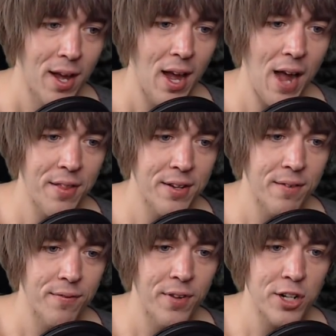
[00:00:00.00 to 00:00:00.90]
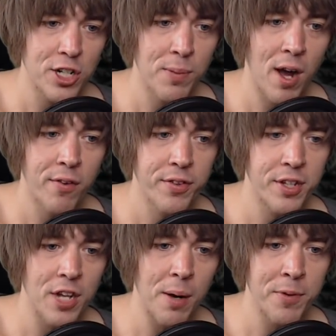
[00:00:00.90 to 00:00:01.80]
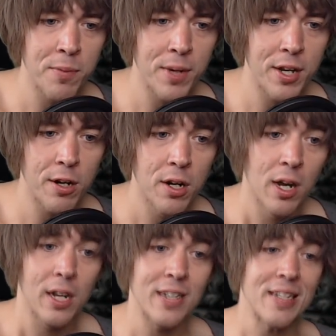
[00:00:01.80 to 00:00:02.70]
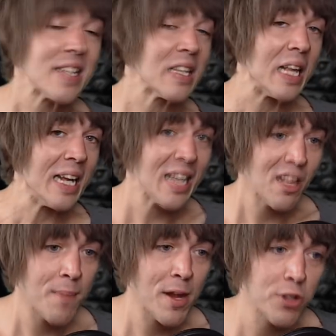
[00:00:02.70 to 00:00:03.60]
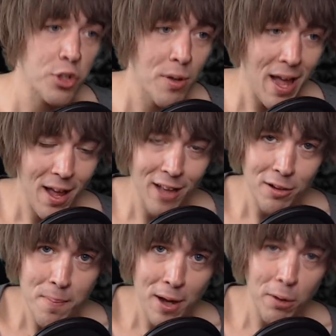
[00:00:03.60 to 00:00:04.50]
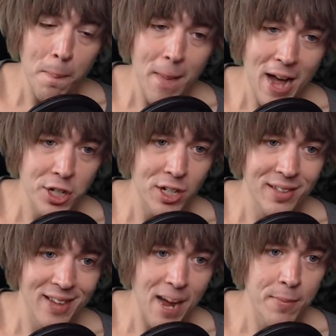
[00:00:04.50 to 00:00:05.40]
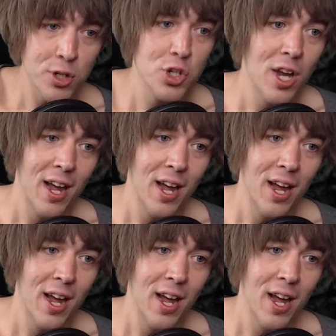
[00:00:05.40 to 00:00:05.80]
And then finish them off with the W Meteor. Because it is light elemental magic damage.